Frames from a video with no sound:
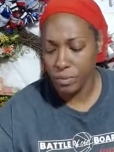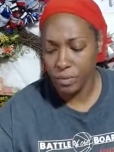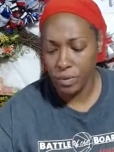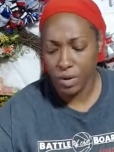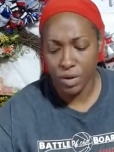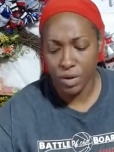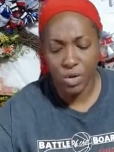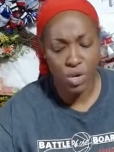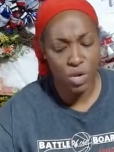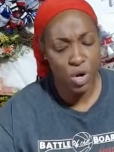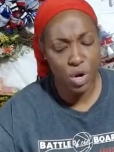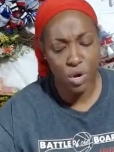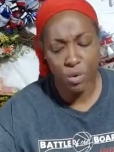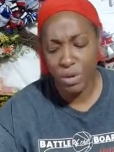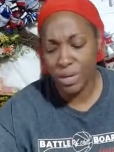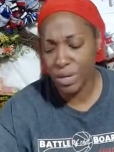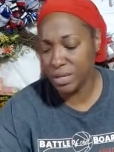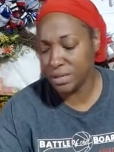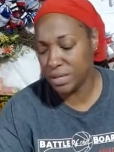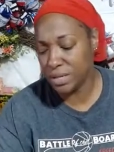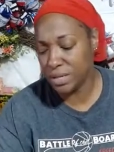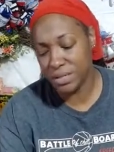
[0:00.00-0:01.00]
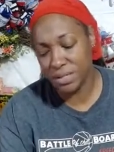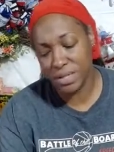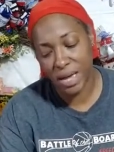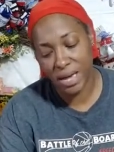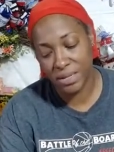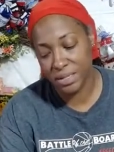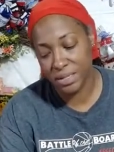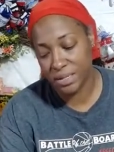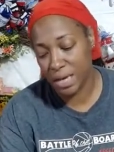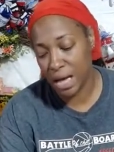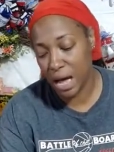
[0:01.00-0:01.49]
it
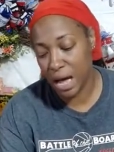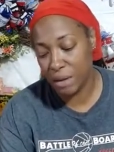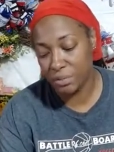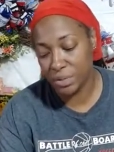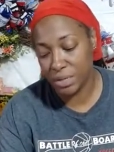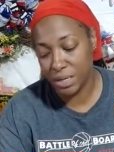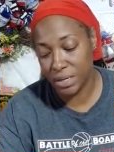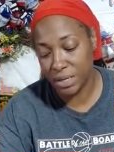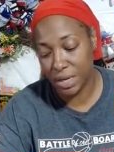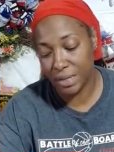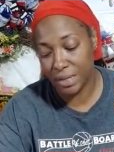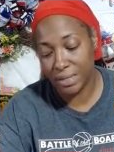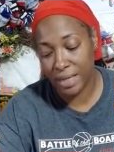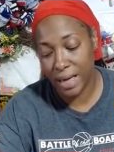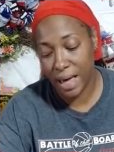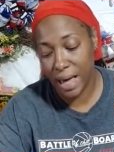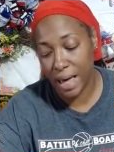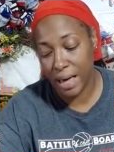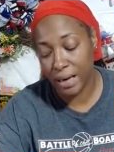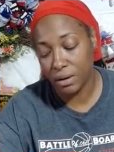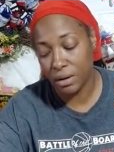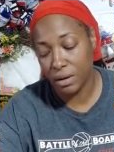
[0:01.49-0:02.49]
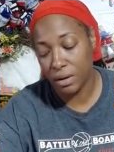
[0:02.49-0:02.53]
takes time to get that